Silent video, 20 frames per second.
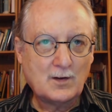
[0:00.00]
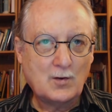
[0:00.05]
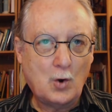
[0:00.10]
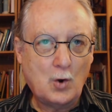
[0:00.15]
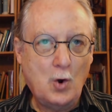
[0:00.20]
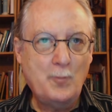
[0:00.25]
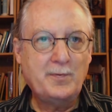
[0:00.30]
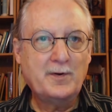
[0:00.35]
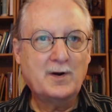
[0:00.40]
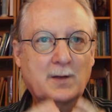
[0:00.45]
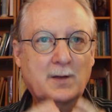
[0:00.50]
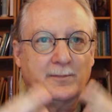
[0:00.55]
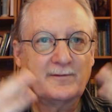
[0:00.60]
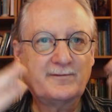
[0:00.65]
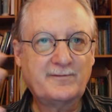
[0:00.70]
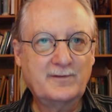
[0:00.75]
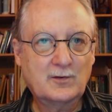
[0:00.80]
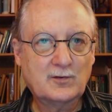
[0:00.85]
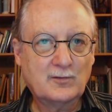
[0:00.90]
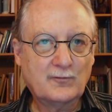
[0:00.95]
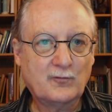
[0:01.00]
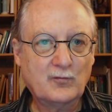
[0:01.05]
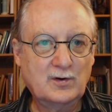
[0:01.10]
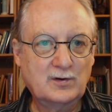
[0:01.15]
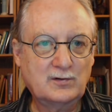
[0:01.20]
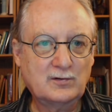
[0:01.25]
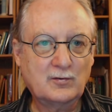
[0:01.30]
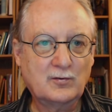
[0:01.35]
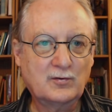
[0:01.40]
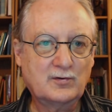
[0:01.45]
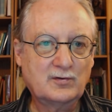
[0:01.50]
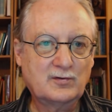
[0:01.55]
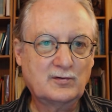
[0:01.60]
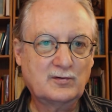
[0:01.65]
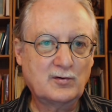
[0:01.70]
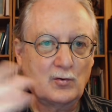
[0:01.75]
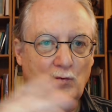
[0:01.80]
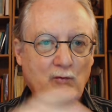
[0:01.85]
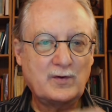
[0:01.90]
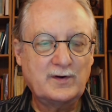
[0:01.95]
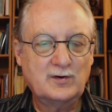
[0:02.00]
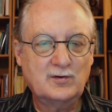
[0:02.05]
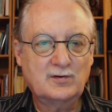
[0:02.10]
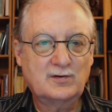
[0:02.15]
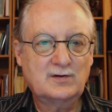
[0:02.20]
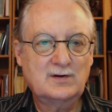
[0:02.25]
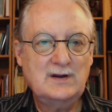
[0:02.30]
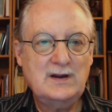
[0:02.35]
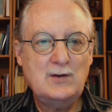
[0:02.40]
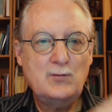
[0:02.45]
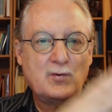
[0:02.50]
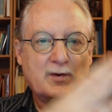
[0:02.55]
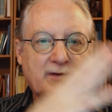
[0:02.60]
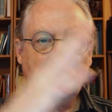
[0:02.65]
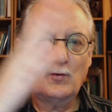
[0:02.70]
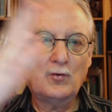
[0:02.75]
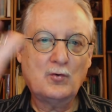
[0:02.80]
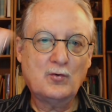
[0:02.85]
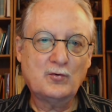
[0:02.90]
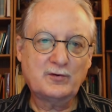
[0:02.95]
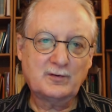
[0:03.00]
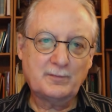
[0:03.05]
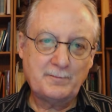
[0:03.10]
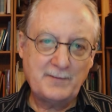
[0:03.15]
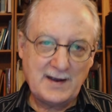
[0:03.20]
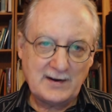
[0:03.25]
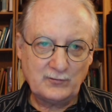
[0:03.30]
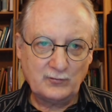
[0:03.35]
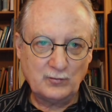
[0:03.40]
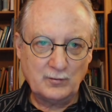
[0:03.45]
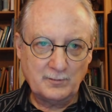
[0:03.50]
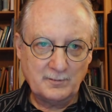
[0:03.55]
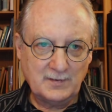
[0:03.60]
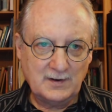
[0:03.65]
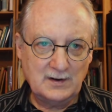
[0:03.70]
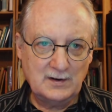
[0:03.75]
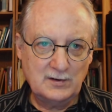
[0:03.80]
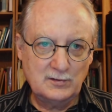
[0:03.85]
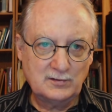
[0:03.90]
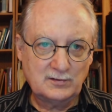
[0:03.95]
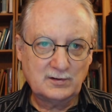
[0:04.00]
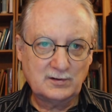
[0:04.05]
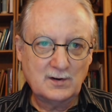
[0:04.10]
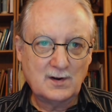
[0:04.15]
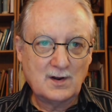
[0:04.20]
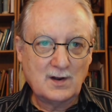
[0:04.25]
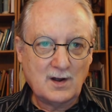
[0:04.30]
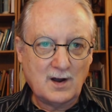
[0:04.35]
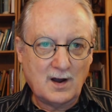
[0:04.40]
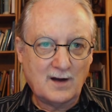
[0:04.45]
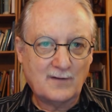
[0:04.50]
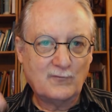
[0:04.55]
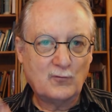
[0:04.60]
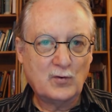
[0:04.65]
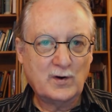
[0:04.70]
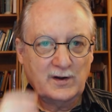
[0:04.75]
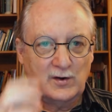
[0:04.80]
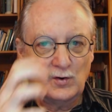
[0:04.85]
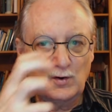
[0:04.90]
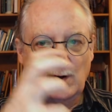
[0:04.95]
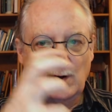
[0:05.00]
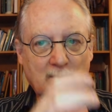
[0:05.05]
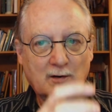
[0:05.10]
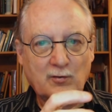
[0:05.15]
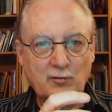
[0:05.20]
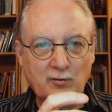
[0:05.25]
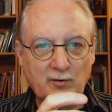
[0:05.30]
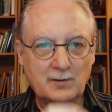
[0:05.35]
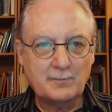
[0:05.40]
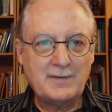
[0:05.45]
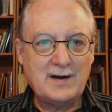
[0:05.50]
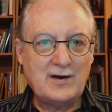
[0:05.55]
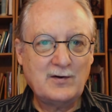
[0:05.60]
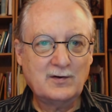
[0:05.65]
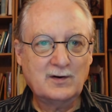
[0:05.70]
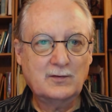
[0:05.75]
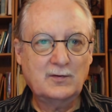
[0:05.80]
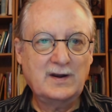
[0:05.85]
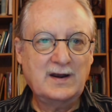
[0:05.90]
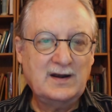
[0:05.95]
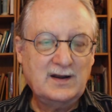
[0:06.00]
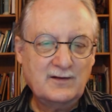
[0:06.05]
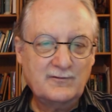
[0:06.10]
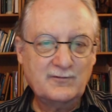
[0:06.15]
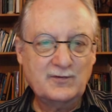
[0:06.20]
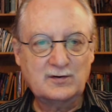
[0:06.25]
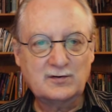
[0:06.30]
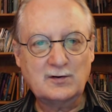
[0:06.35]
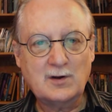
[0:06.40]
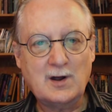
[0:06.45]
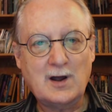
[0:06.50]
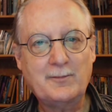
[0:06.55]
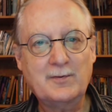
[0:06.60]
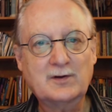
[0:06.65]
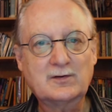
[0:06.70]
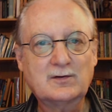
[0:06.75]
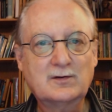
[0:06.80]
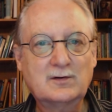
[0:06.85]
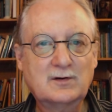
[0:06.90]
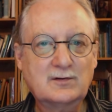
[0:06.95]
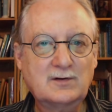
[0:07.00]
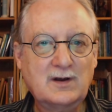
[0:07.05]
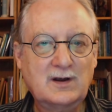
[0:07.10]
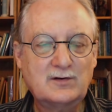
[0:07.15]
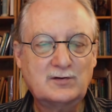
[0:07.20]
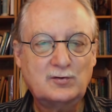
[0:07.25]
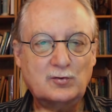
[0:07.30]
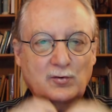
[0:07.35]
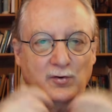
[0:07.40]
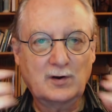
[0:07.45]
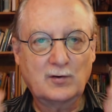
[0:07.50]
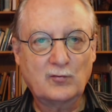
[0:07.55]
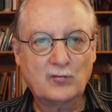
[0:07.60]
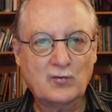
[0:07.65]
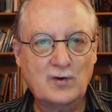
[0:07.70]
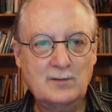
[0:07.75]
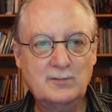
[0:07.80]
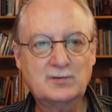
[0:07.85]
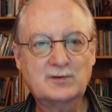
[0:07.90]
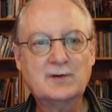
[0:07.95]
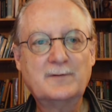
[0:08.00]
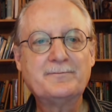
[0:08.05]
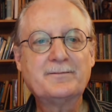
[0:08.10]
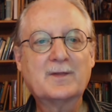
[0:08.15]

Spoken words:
open field of research, so when you see what the whole spectrum is of what you can learn about any of these topics, in this case Jung and Dreams,